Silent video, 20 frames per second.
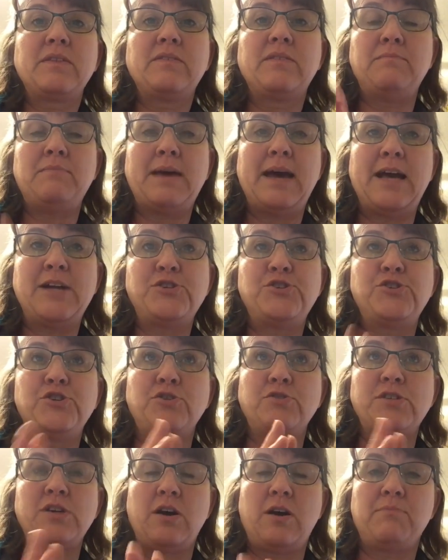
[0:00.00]
to match
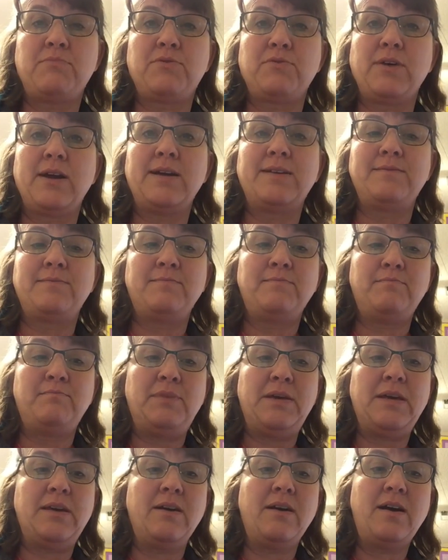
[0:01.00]
your top thread,
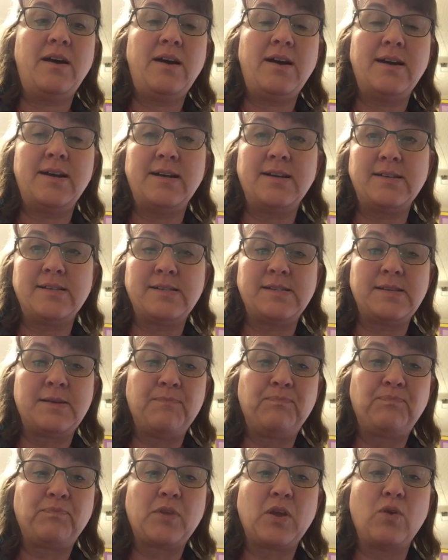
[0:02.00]
because
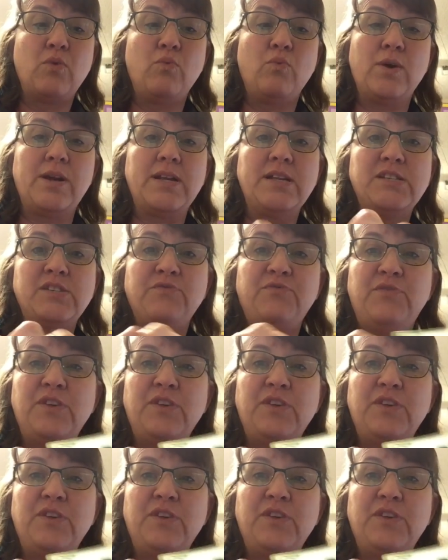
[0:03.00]
when it's